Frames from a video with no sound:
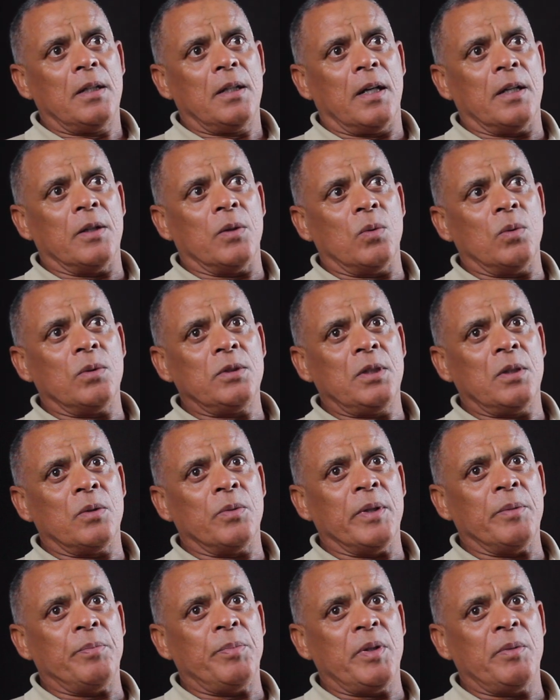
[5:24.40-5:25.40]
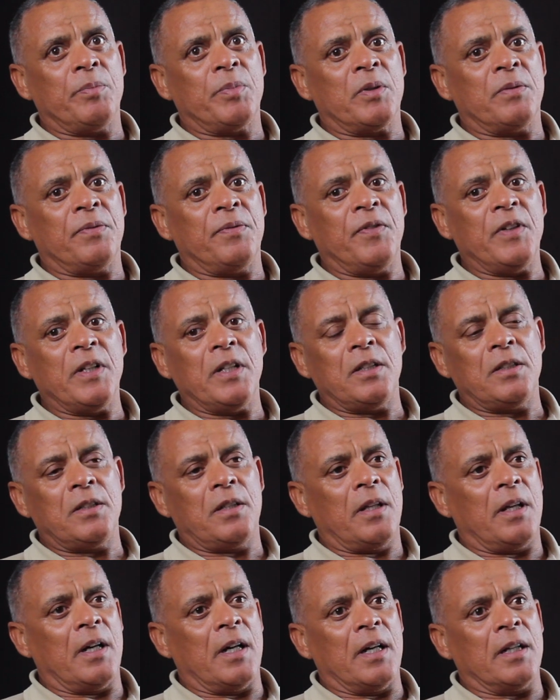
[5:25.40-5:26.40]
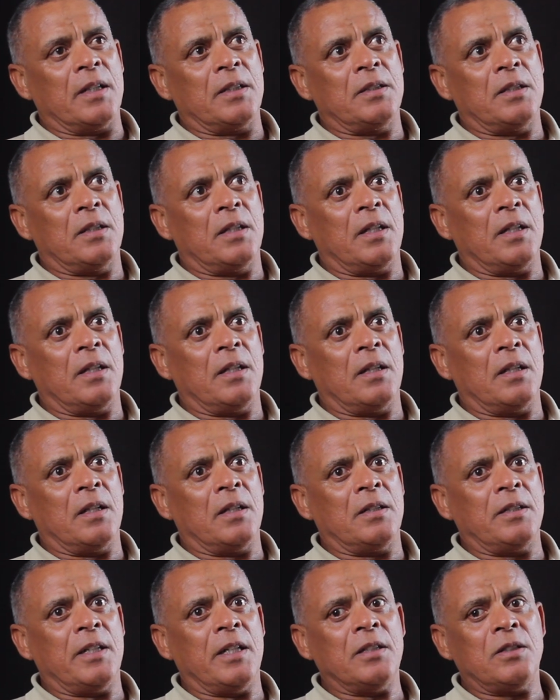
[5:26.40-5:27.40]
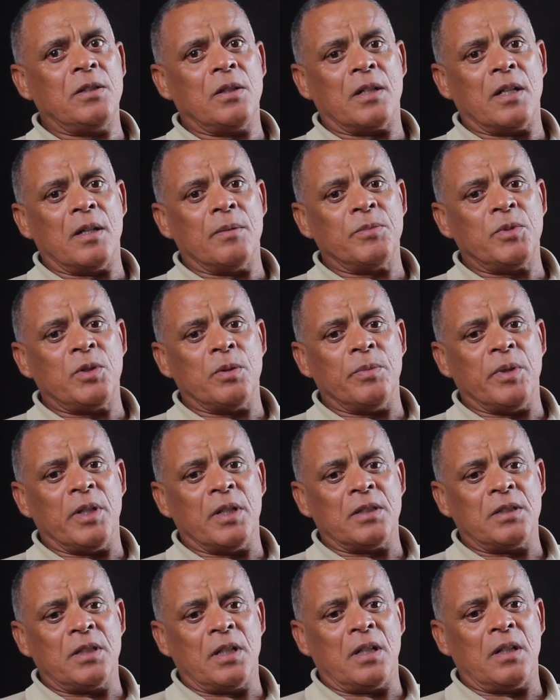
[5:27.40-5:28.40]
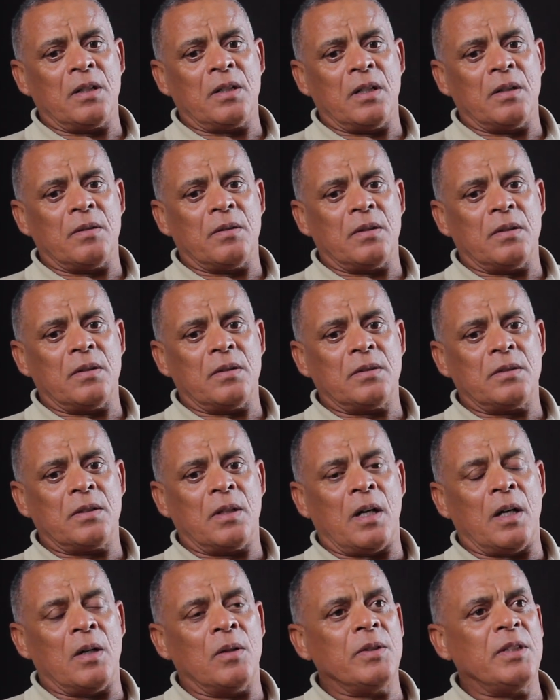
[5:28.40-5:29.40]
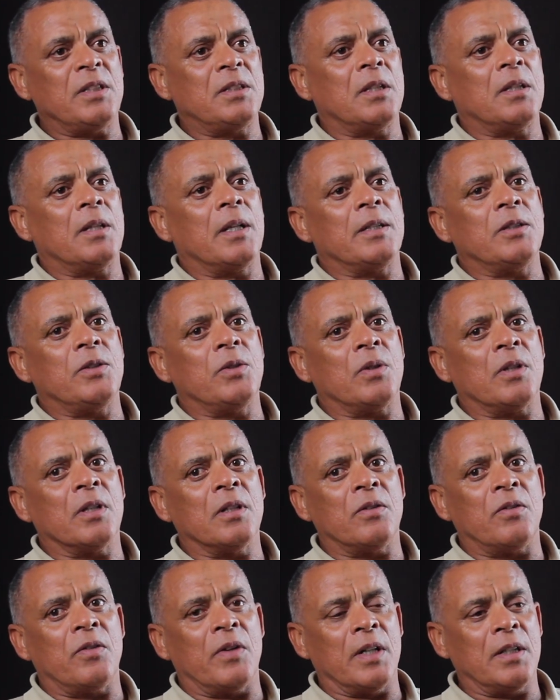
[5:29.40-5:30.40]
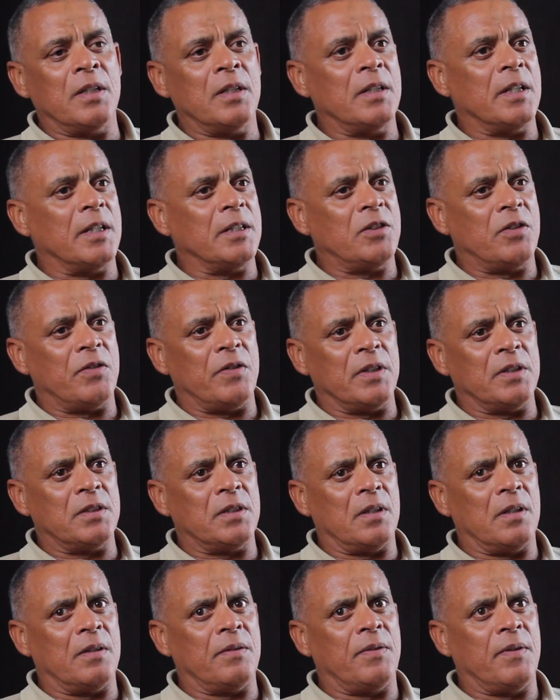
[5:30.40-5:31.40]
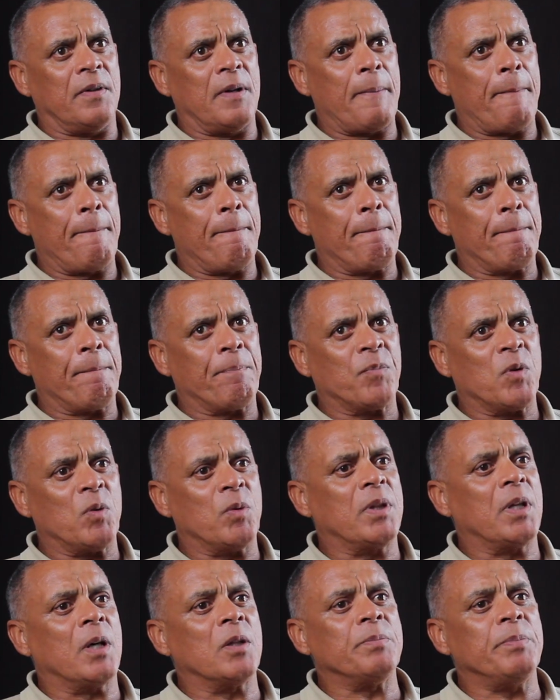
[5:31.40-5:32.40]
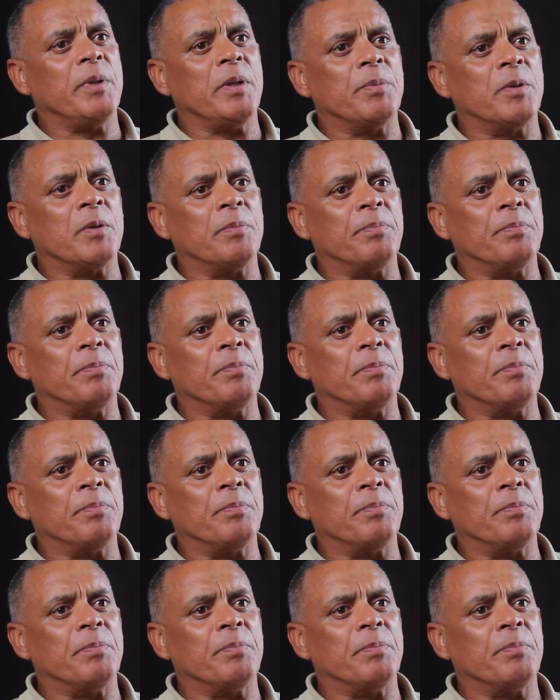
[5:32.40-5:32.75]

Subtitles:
And also, when people finish their hikes, they tend to come to me and say, "Look, so how is it that you can run a nature reserve without people